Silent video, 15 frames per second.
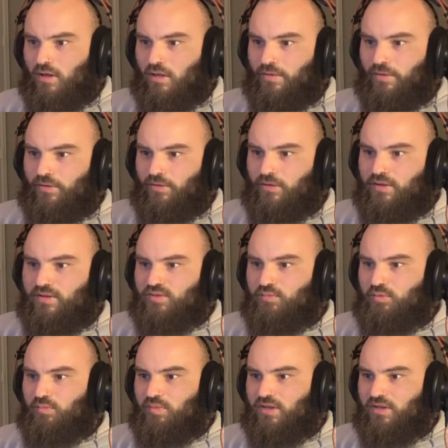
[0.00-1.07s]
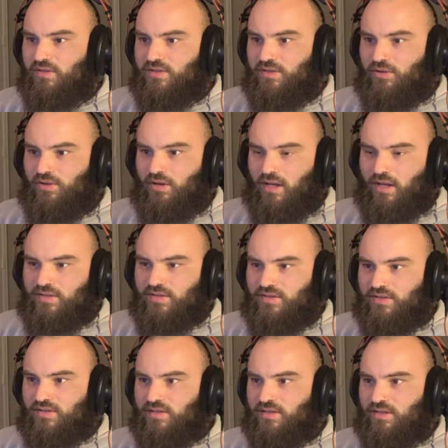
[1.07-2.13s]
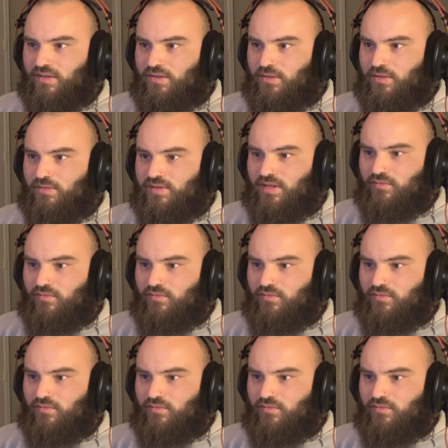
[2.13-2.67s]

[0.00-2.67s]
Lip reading: then these would be considered, I guess, 16th notes.